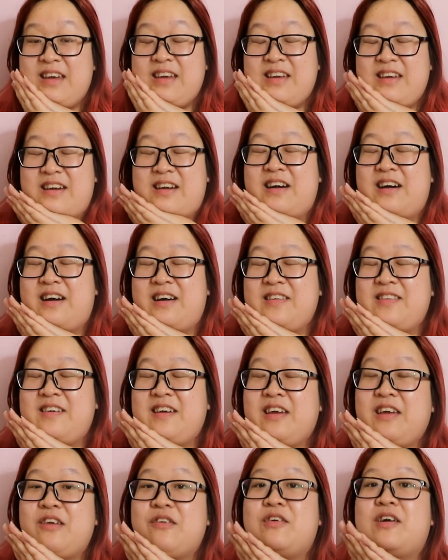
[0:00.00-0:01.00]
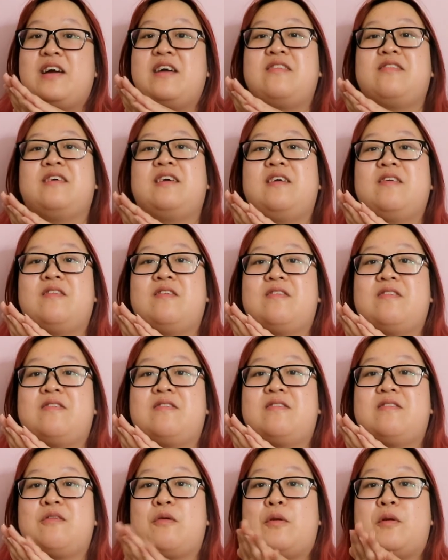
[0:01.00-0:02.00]
yeah, thank you guys again
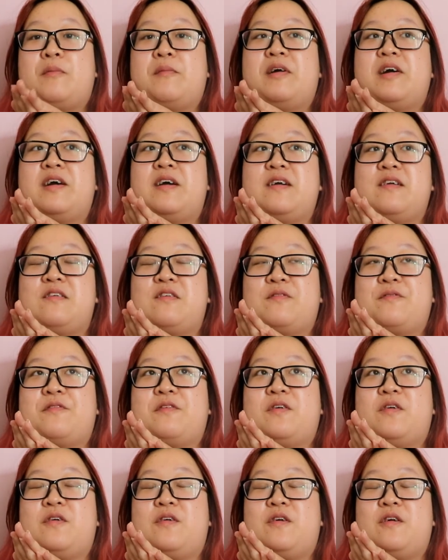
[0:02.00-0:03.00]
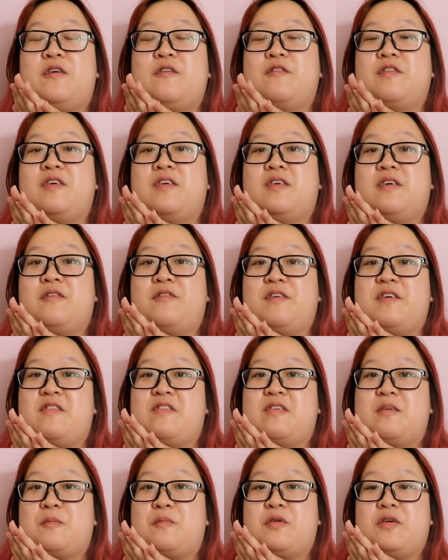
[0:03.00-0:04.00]
so much for all the love and
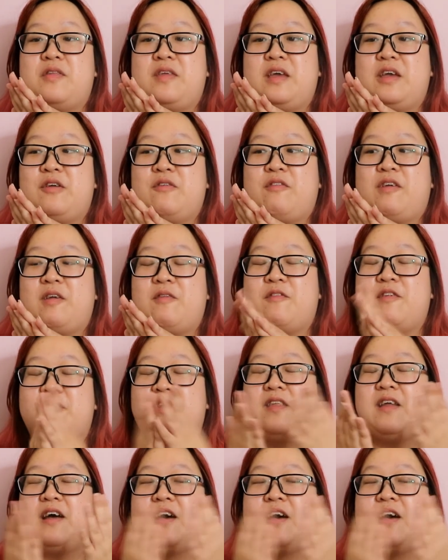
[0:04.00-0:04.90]
support that you've given.